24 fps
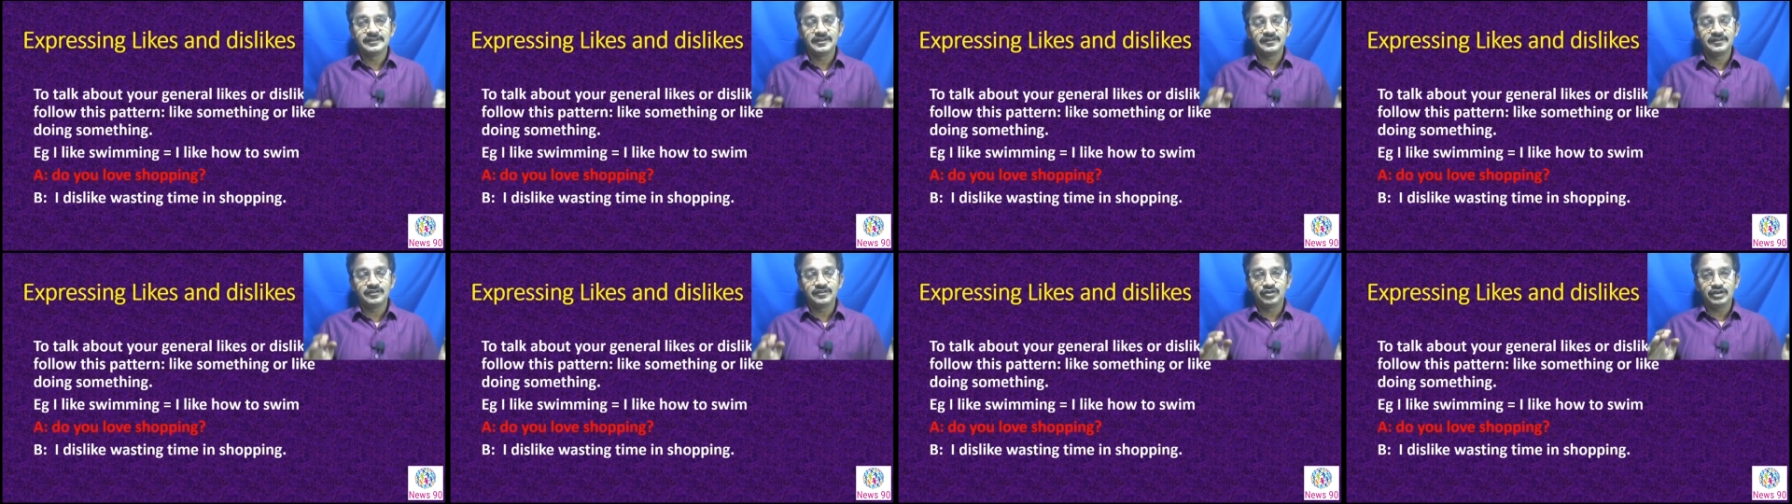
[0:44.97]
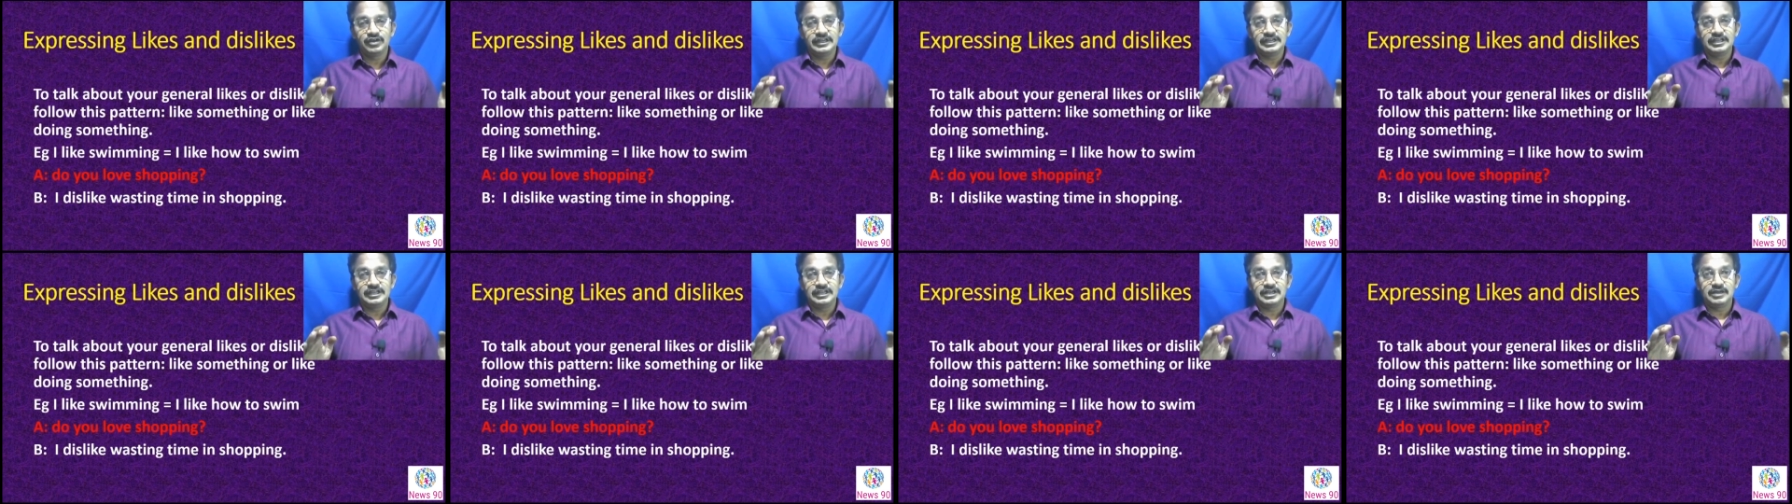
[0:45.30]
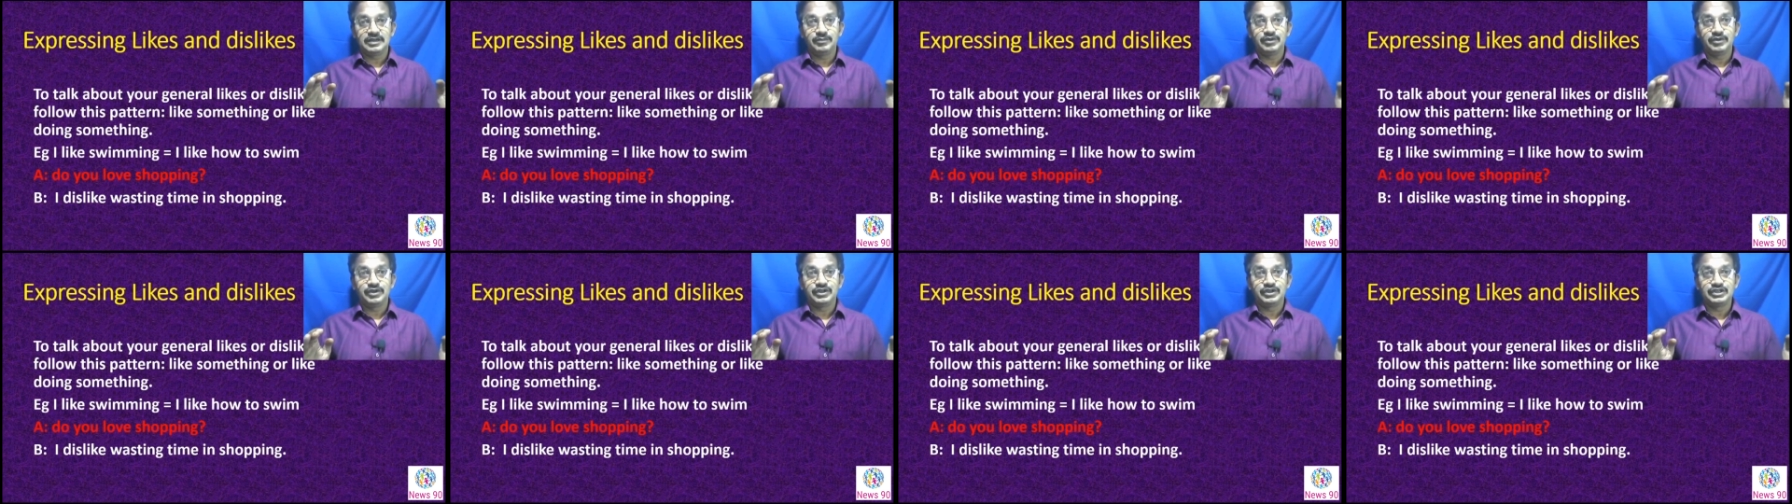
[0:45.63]
there is no any
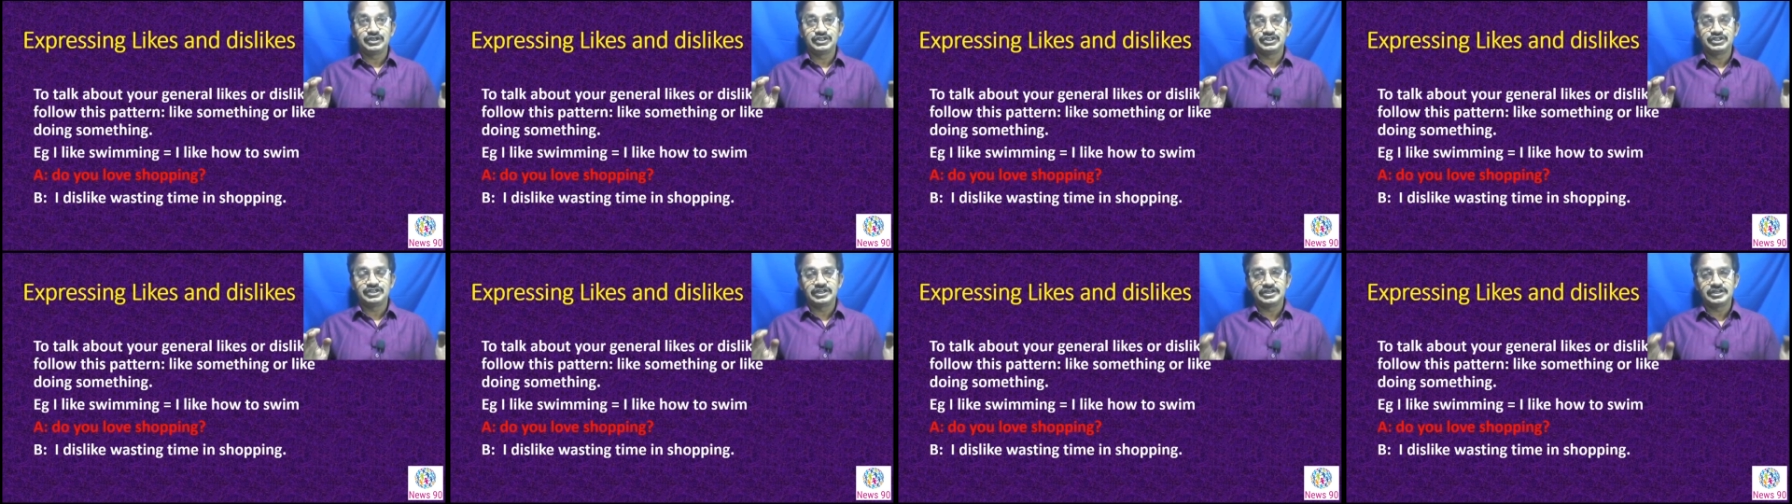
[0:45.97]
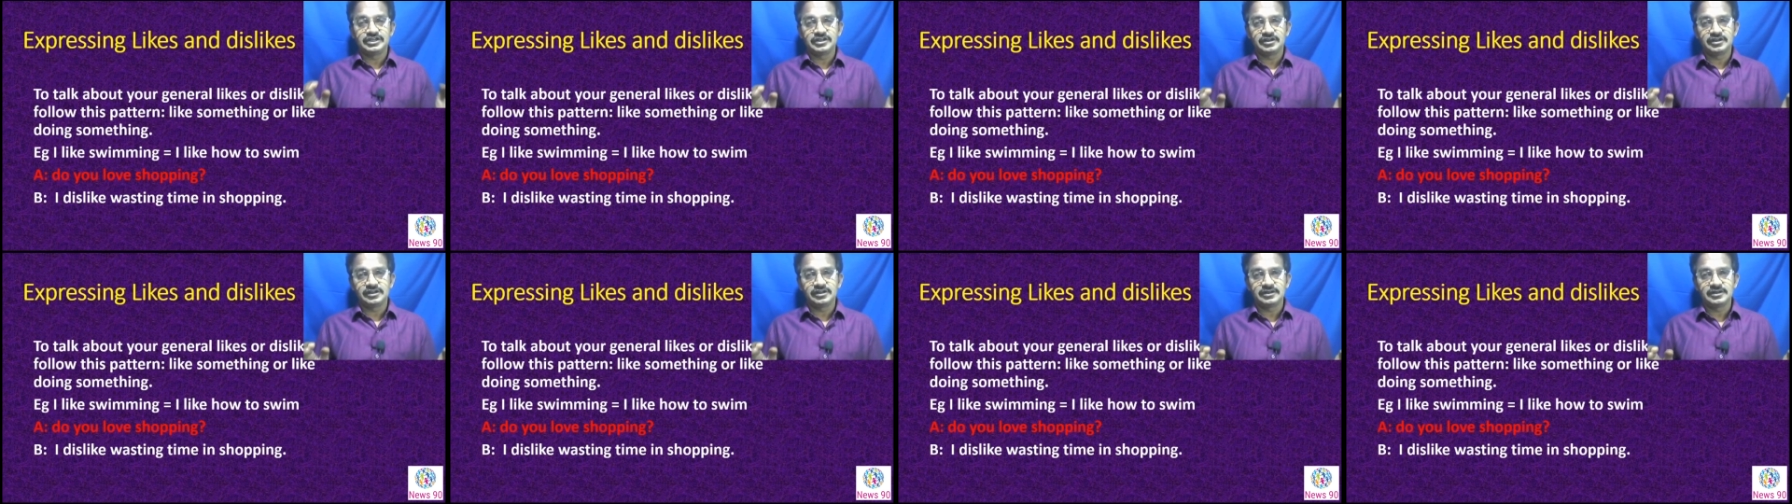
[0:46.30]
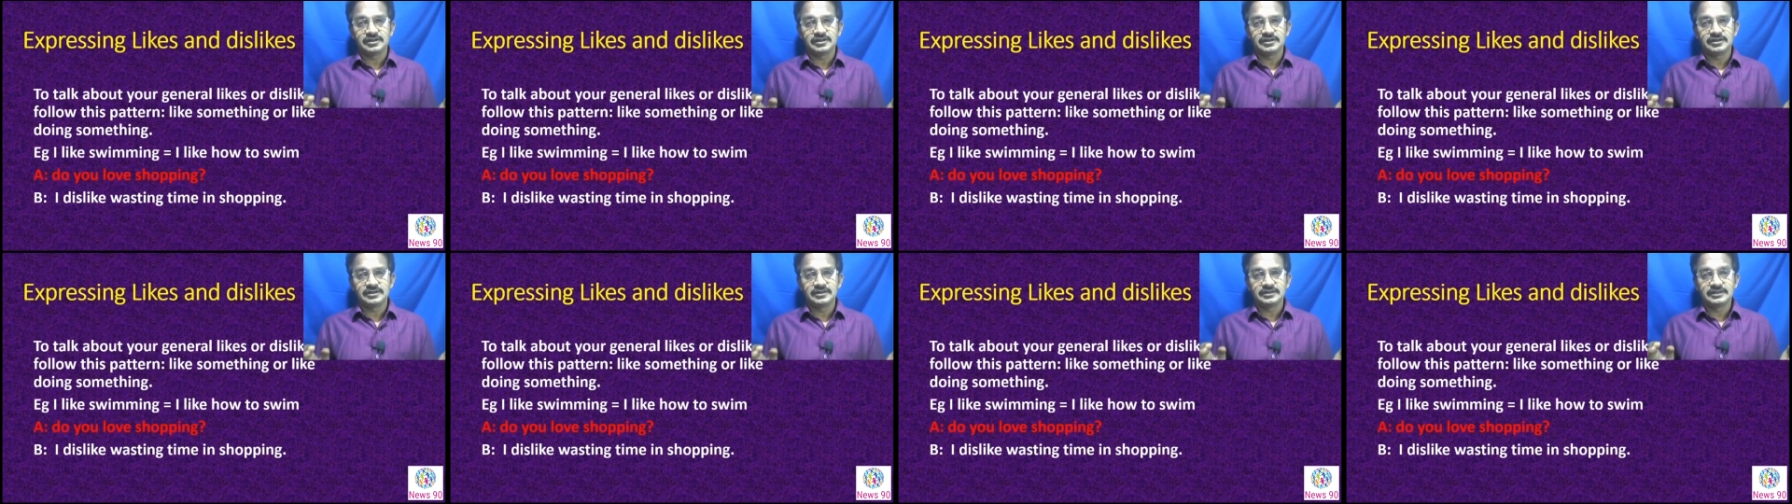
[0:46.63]
communication at
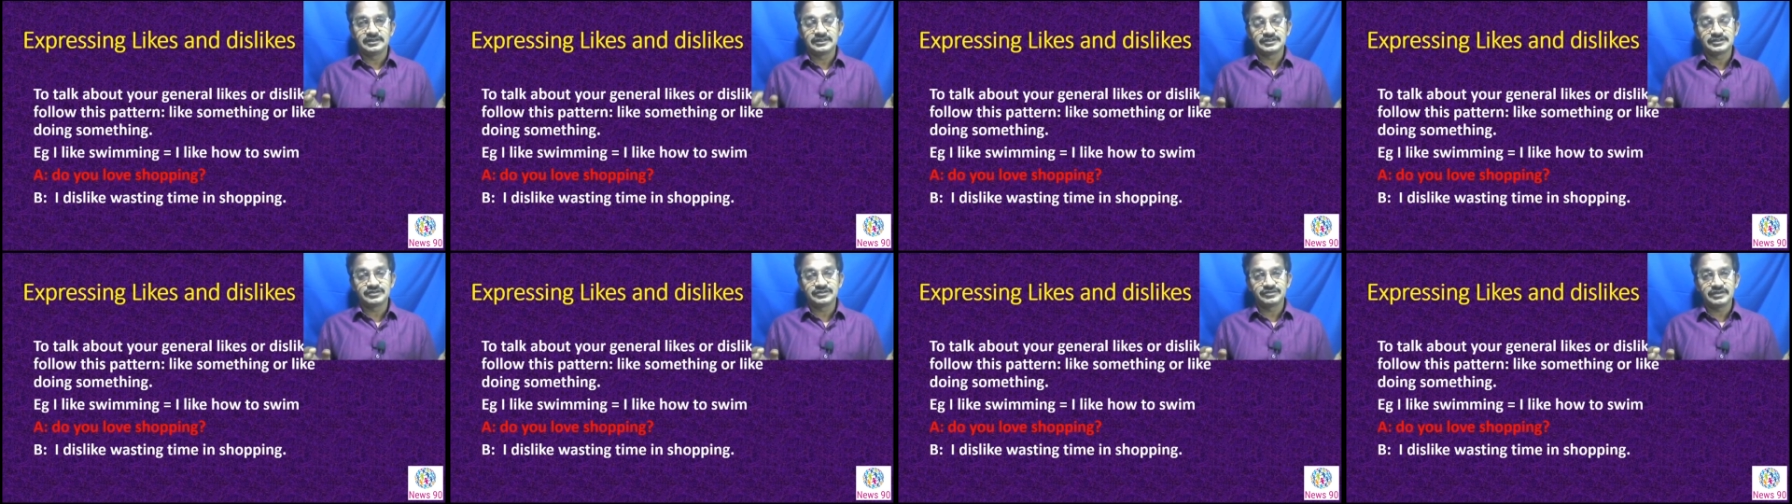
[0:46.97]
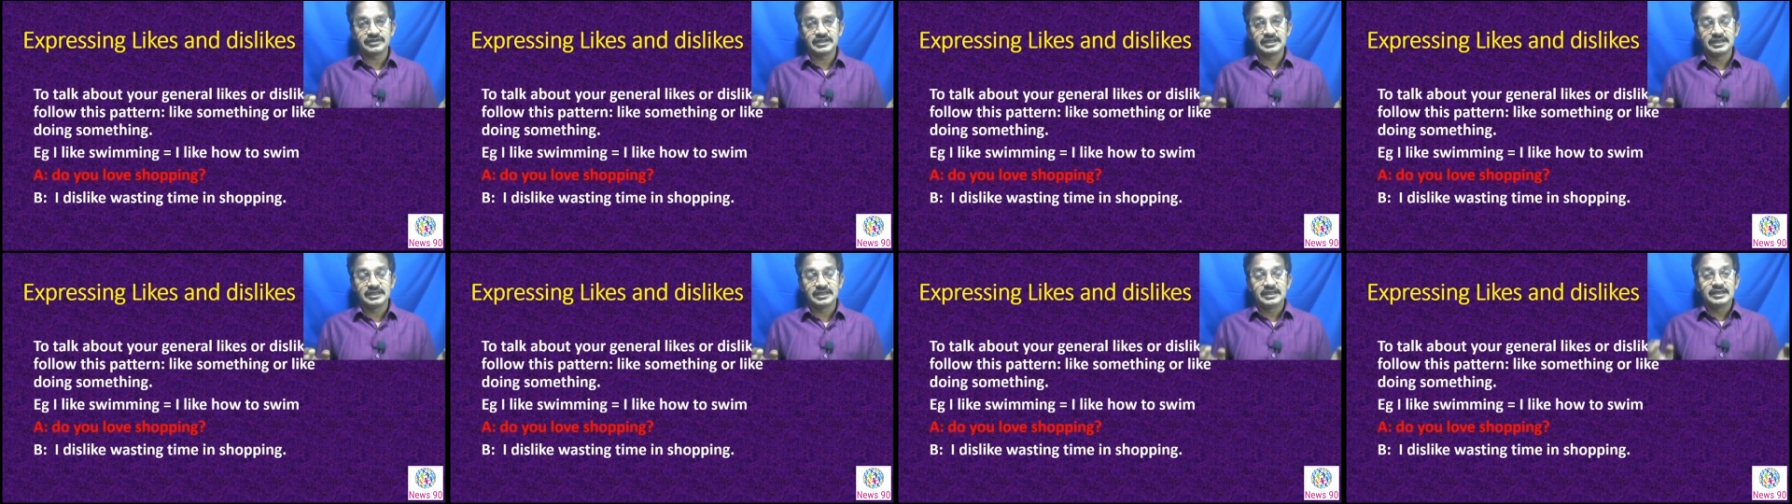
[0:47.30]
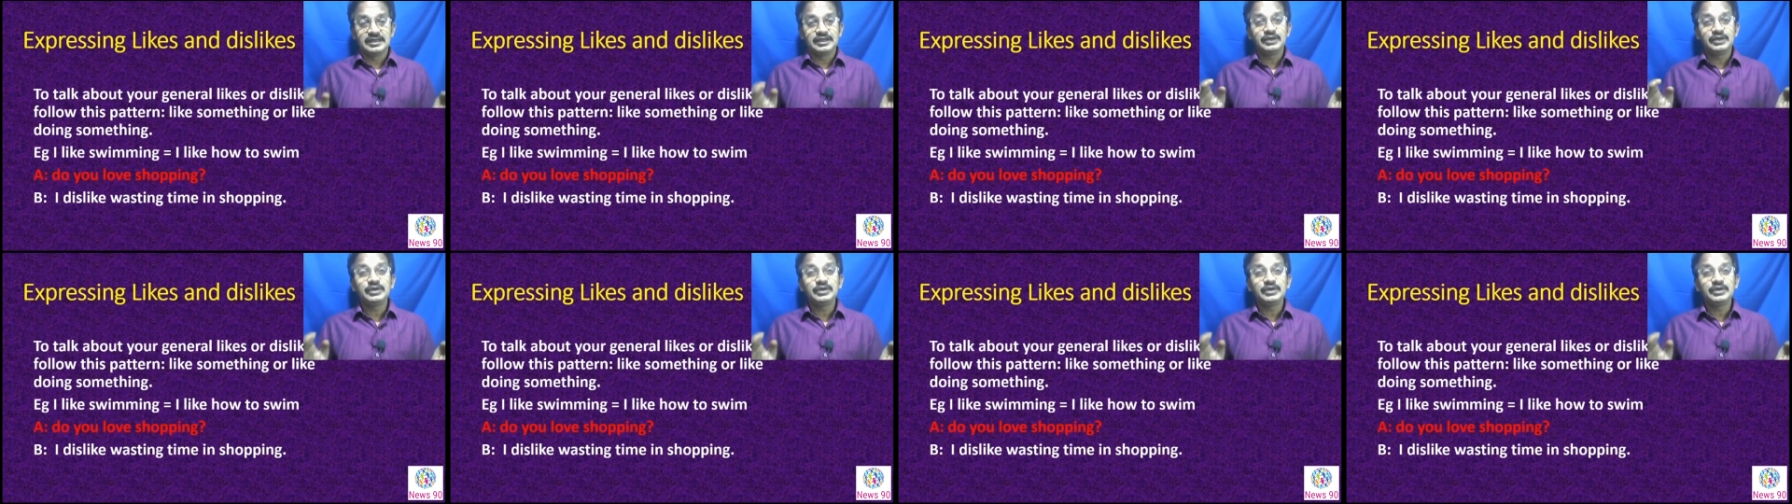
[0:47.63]
all that's why